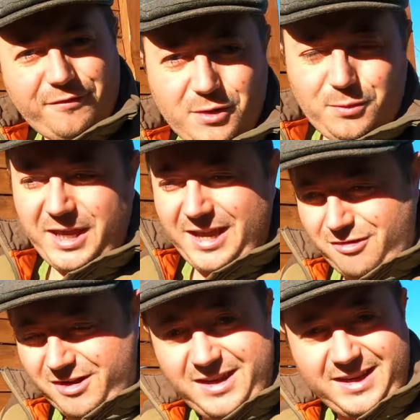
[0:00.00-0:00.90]
field
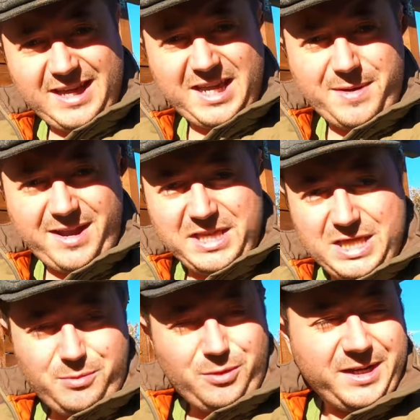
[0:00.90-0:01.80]
here and letting him out
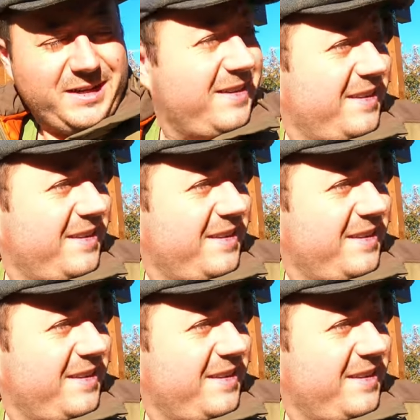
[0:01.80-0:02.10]
in the morning.